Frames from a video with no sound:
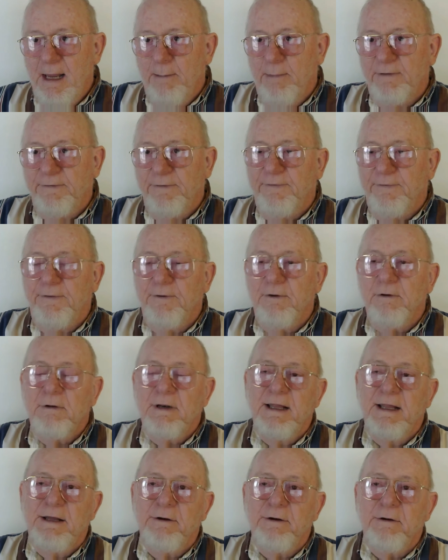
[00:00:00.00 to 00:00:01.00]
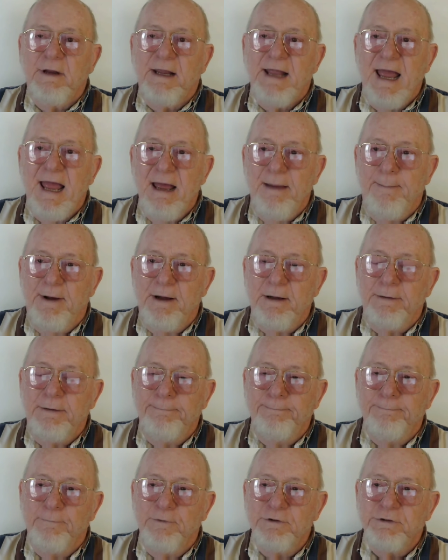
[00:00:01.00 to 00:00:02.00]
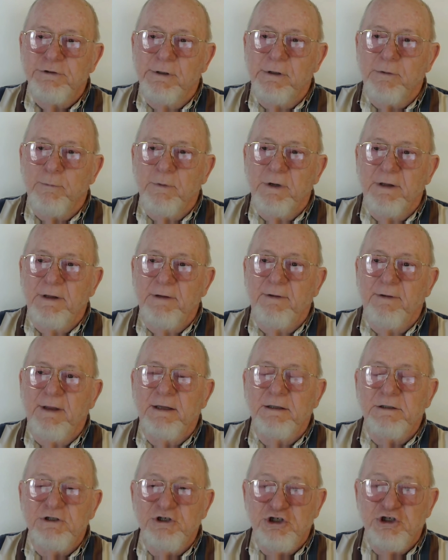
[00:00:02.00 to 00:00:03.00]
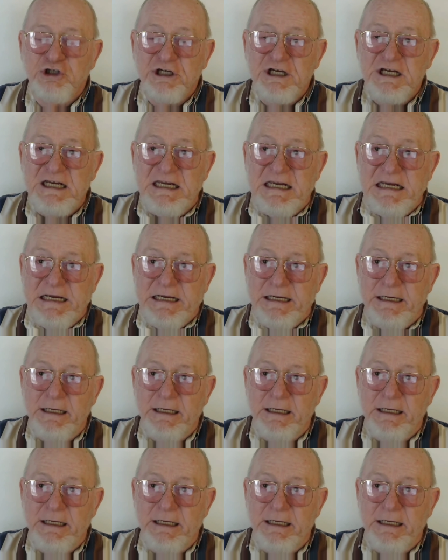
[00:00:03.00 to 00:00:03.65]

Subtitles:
But the third letter, gamma, which is really a G,